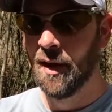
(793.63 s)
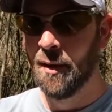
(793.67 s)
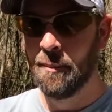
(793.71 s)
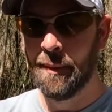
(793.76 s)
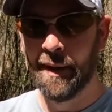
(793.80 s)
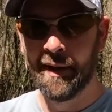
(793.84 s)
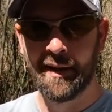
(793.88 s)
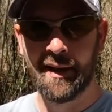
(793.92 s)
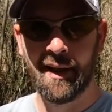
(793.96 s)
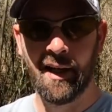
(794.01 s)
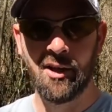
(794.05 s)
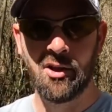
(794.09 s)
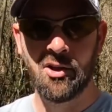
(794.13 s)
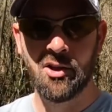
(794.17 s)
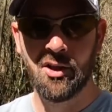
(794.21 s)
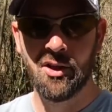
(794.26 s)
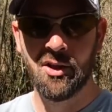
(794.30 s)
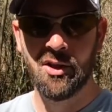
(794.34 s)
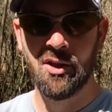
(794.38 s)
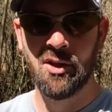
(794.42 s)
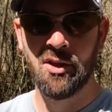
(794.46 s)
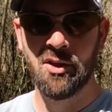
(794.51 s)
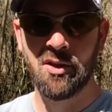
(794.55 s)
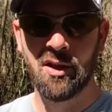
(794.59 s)
my
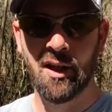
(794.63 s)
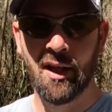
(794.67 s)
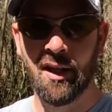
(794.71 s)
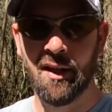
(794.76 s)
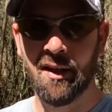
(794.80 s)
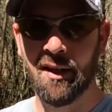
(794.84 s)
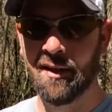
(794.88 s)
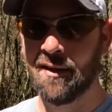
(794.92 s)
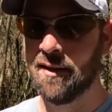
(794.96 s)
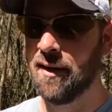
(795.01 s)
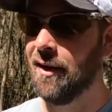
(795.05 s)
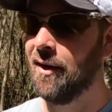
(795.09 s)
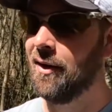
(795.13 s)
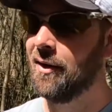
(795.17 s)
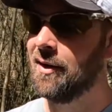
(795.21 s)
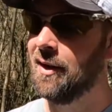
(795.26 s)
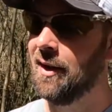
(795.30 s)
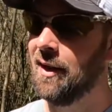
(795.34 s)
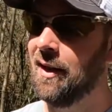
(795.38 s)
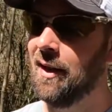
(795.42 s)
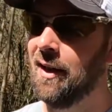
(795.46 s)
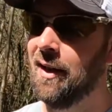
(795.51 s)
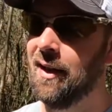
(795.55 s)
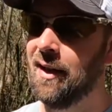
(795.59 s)
catches and the
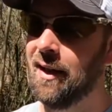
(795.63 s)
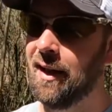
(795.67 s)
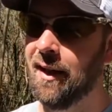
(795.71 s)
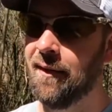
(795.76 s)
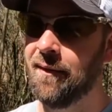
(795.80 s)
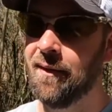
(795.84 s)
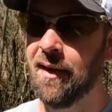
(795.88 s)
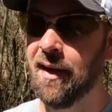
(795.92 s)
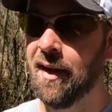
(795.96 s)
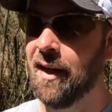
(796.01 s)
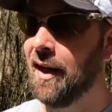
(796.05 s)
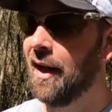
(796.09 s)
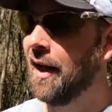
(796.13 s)
talking, and